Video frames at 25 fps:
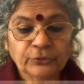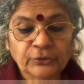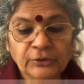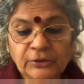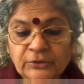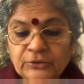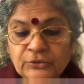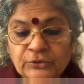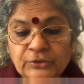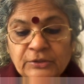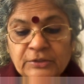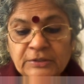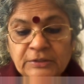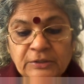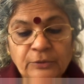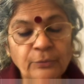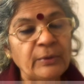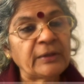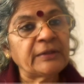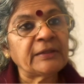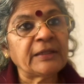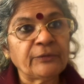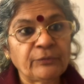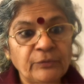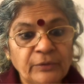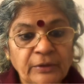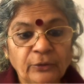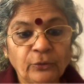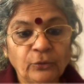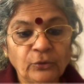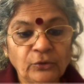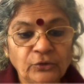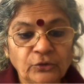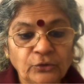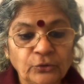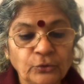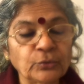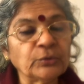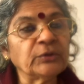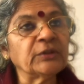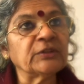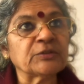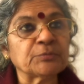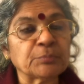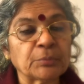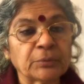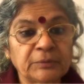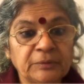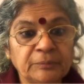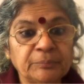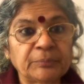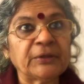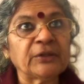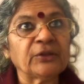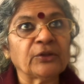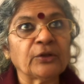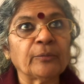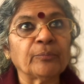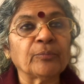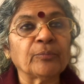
Okay, so this is the way that we are going to do this particular